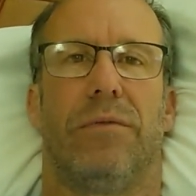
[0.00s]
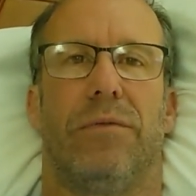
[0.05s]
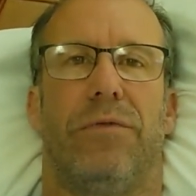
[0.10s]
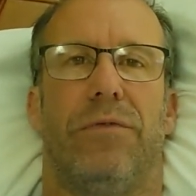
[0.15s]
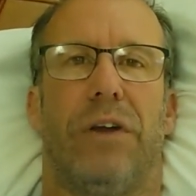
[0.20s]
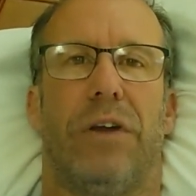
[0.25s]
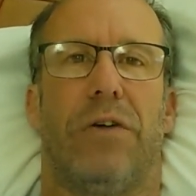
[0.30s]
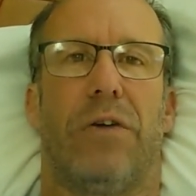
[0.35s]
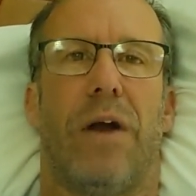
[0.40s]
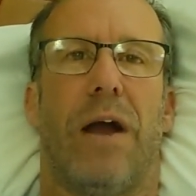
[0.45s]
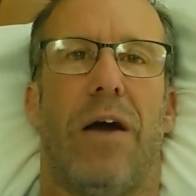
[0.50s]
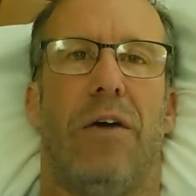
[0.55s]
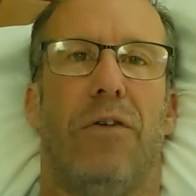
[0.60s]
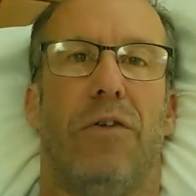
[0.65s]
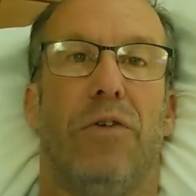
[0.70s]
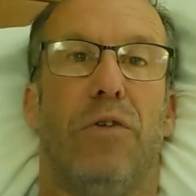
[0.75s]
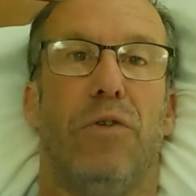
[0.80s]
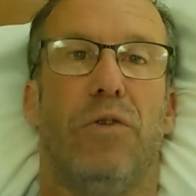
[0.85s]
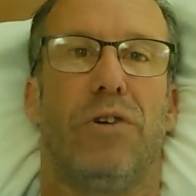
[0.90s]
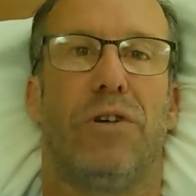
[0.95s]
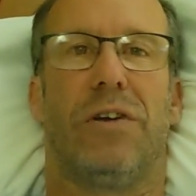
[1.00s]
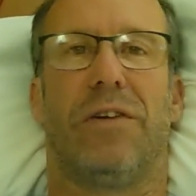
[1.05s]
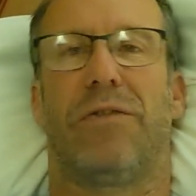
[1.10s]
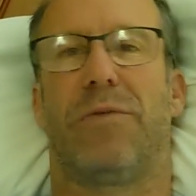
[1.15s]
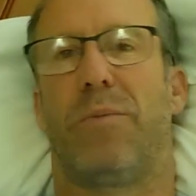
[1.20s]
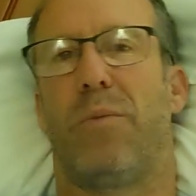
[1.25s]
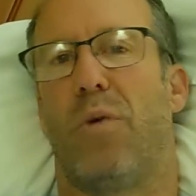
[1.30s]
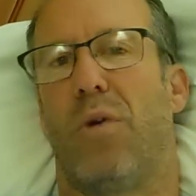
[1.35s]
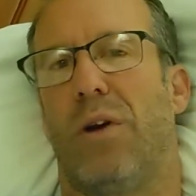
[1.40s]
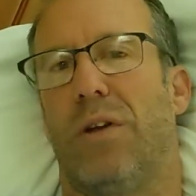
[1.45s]
figure out new
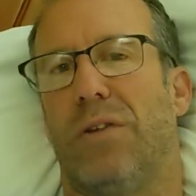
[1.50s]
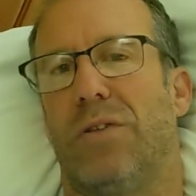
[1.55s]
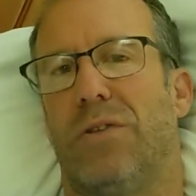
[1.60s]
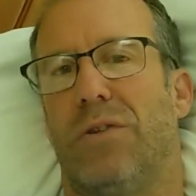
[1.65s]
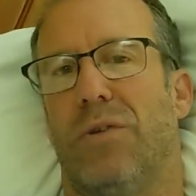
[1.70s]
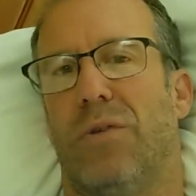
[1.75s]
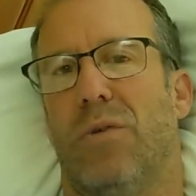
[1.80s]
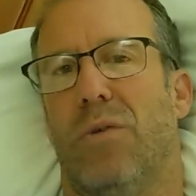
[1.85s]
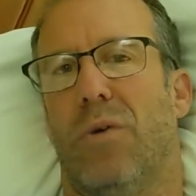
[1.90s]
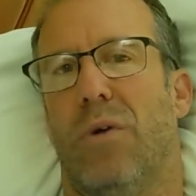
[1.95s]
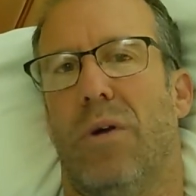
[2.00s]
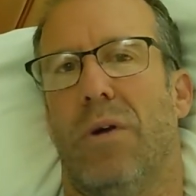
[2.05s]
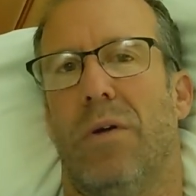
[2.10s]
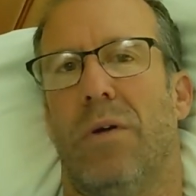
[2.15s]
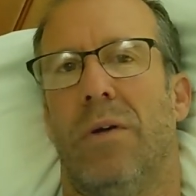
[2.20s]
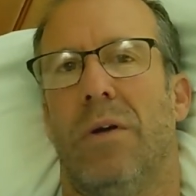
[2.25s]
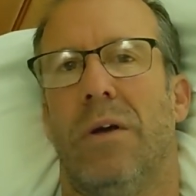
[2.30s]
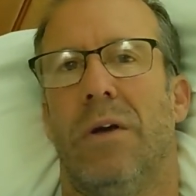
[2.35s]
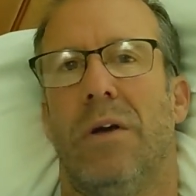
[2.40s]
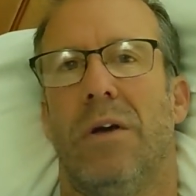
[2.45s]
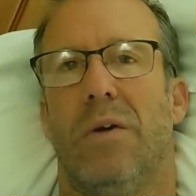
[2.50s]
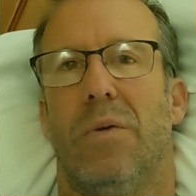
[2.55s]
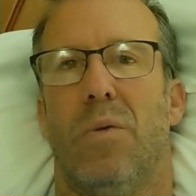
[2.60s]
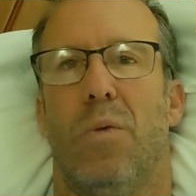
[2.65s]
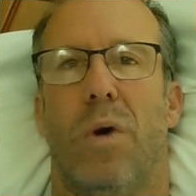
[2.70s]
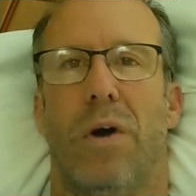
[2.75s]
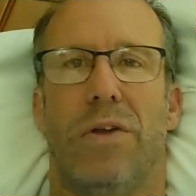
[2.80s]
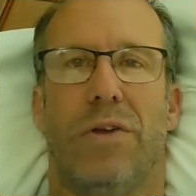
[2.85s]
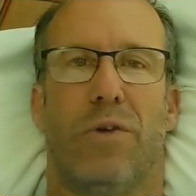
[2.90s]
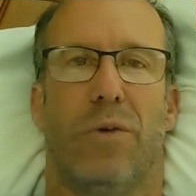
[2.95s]
shift points or
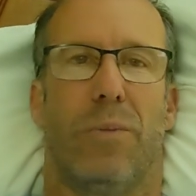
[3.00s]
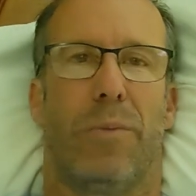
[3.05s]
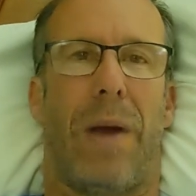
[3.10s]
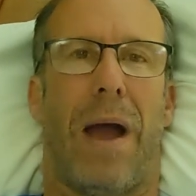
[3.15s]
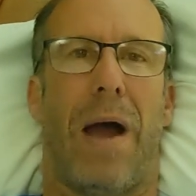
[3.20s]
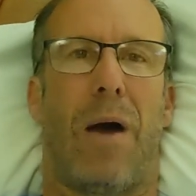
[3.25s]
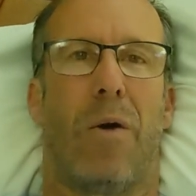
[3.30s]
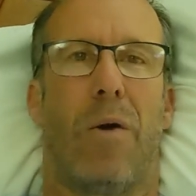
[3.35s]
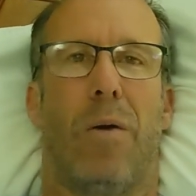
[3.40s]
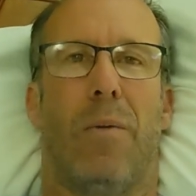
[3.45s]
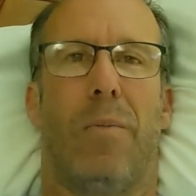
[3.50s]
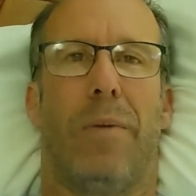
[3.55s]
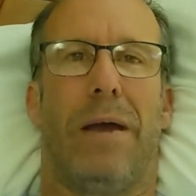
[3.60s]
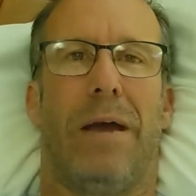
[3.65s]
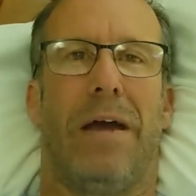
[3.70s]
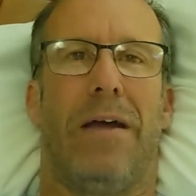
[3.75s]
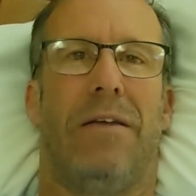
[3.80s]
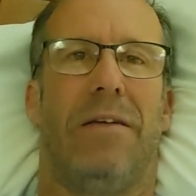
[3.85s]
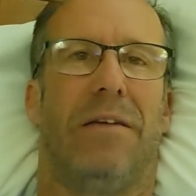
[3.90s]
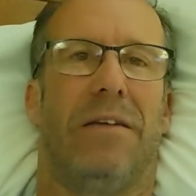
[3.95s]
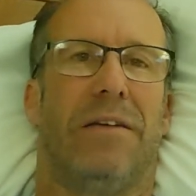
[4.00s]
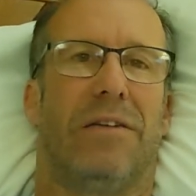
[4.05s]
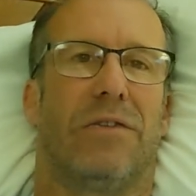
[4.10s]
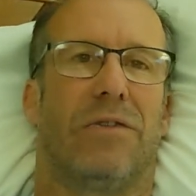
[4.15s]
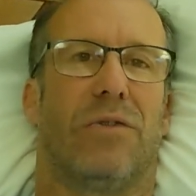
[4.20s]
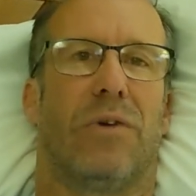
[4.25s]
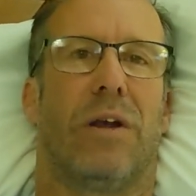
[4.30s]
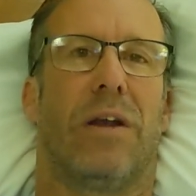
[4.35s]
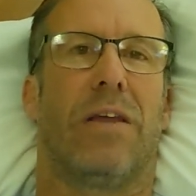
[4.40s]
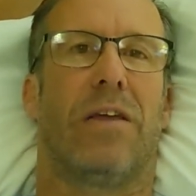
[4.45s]
what your power band is
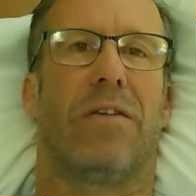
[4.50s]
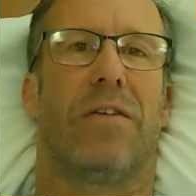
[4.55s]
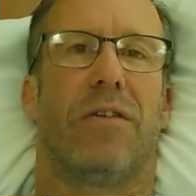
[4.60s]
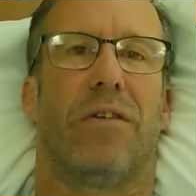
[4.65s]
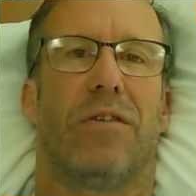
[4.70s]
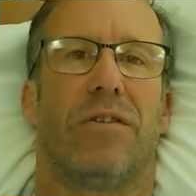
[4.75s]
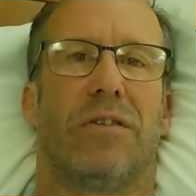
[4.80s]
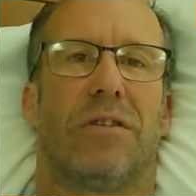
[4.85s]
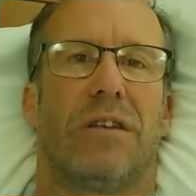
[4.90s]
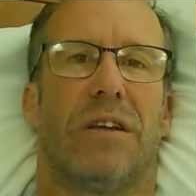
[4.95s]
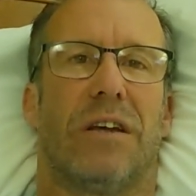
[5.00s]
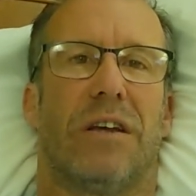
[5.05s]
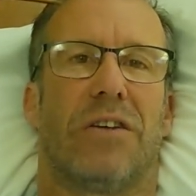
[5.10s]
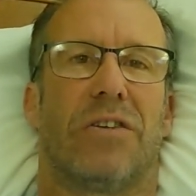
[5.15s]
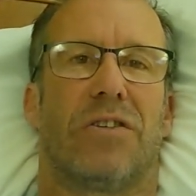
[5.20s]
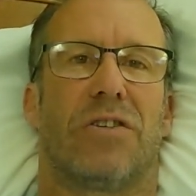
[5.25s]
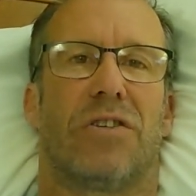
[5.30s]
or any of those things.